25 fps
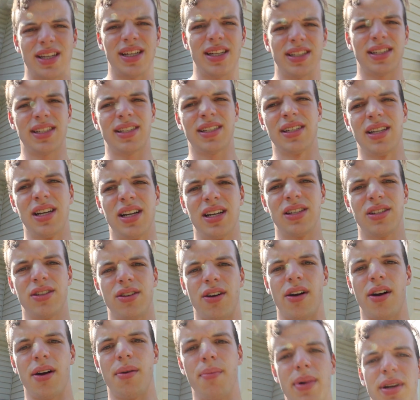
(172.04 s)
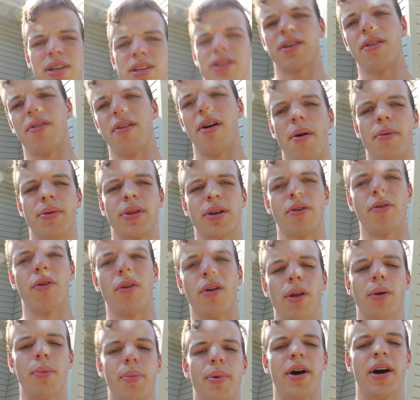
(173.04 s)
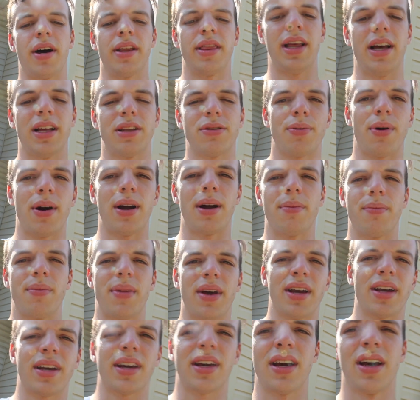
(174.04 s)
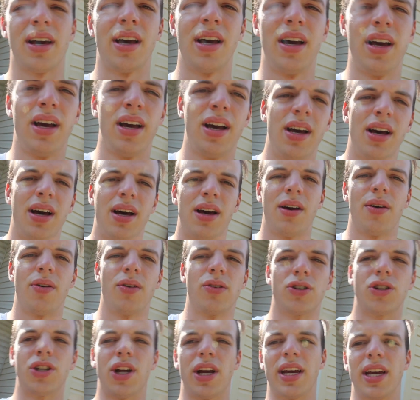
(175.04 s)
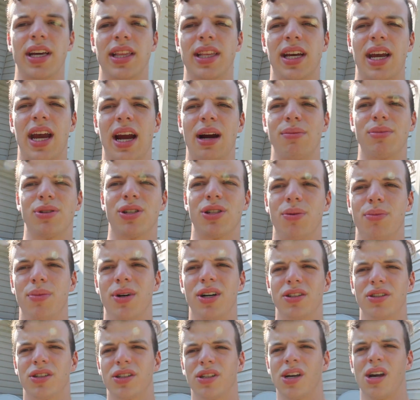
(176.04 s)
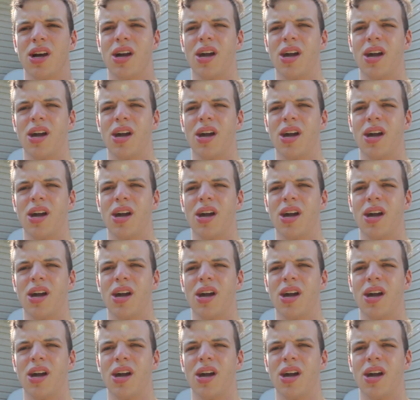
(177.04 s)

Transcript: this. Sorry, I'm messing around with the Gorilla Pod. That's why I'm like shaking the camera so much.